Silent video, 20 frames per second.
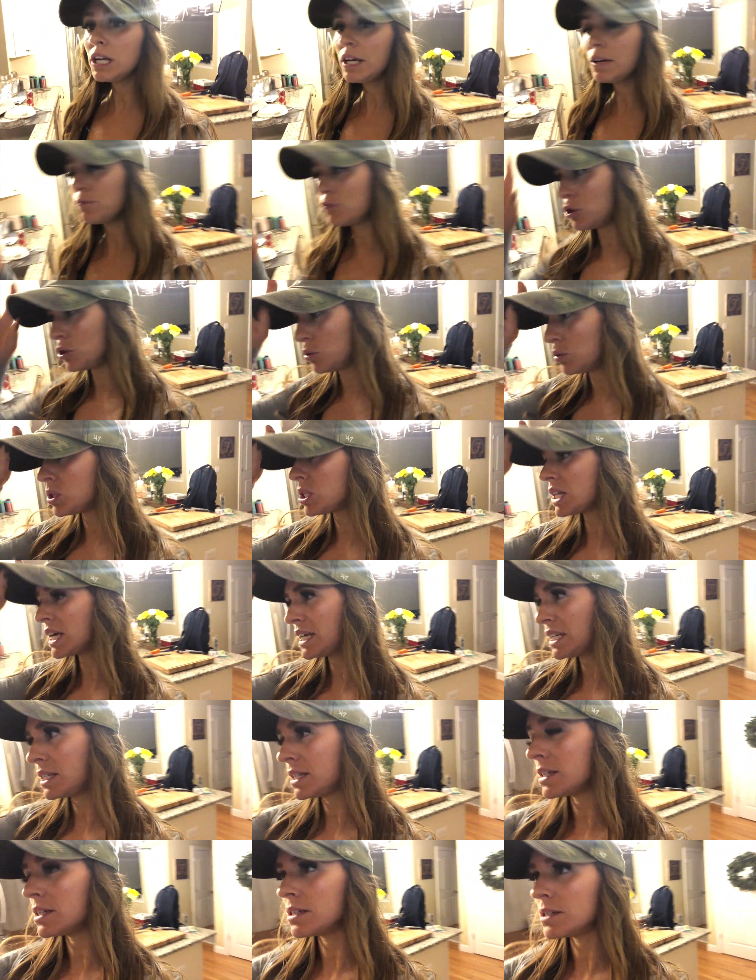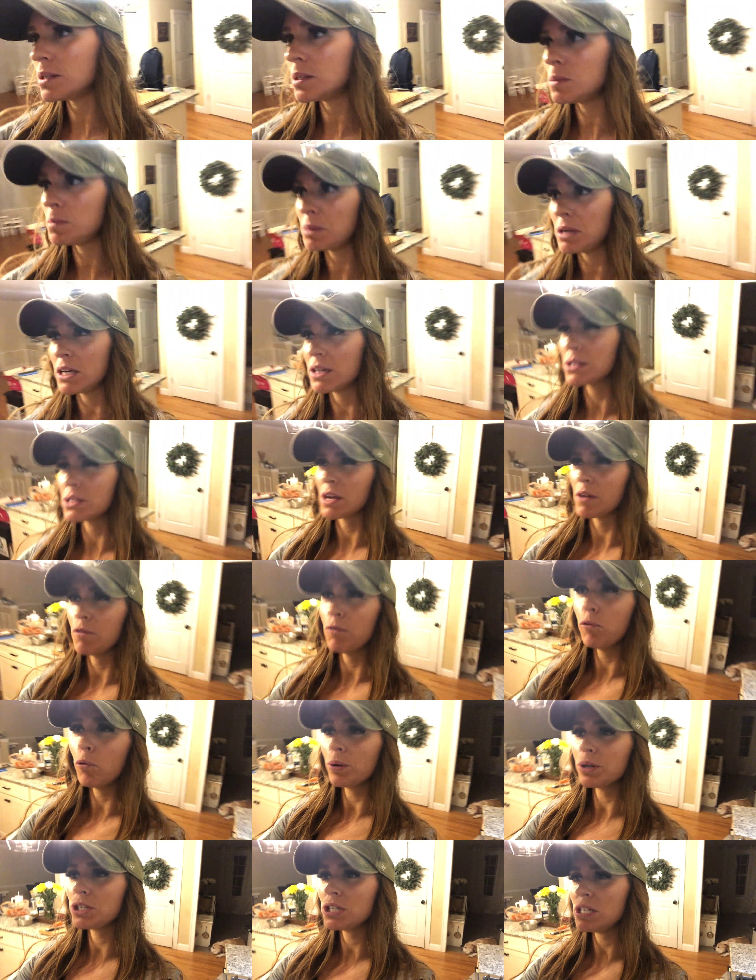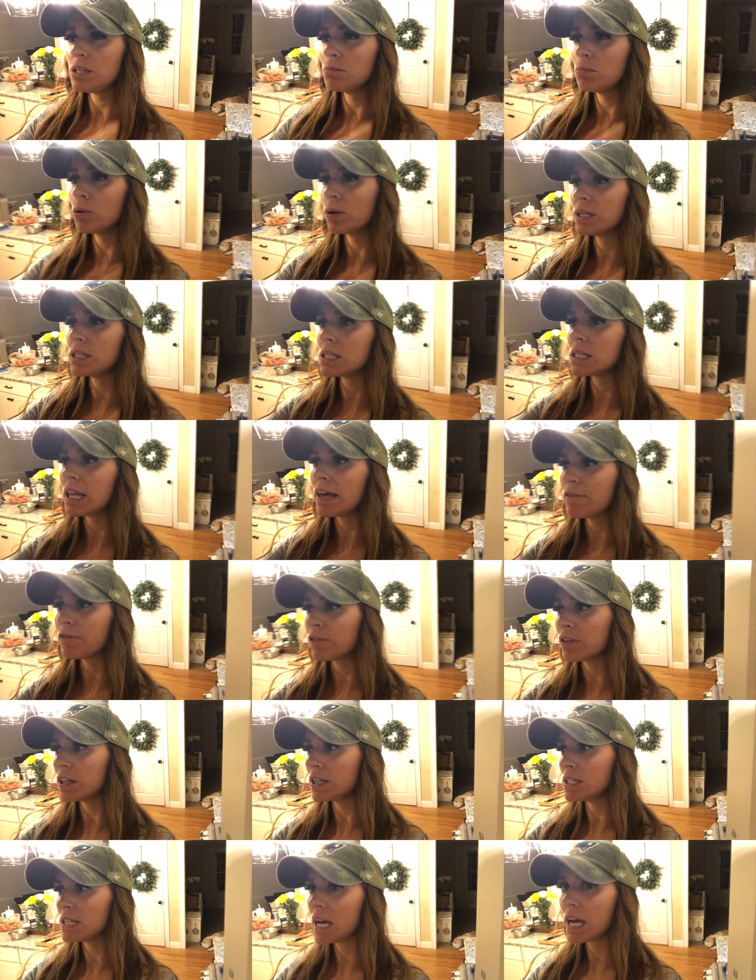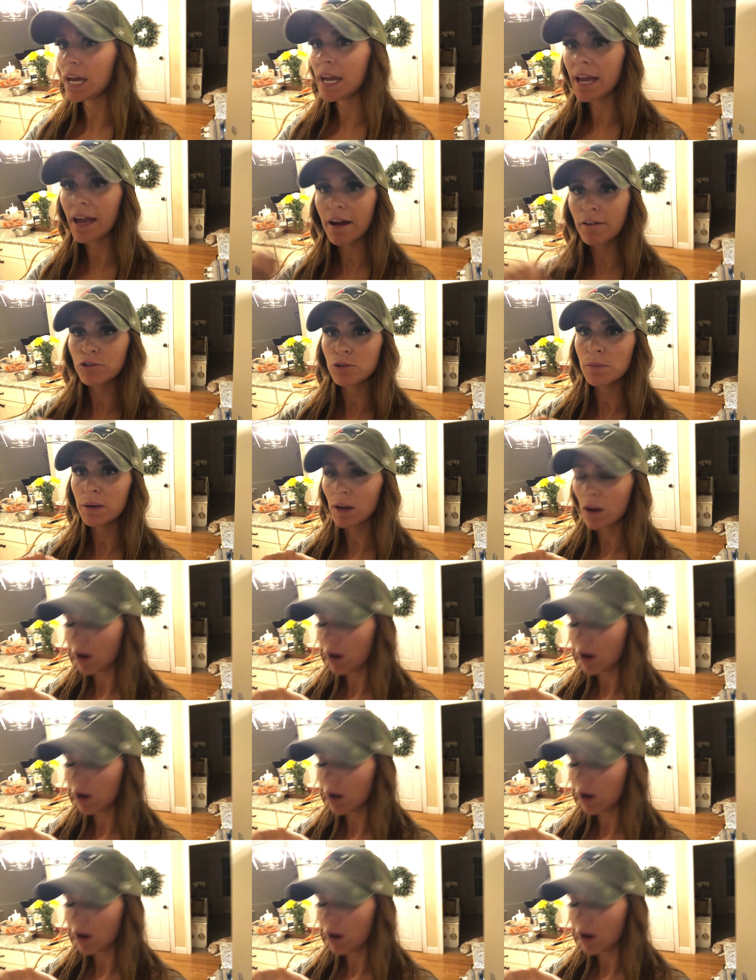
gonna have two slices because I have 14 points left for the day after my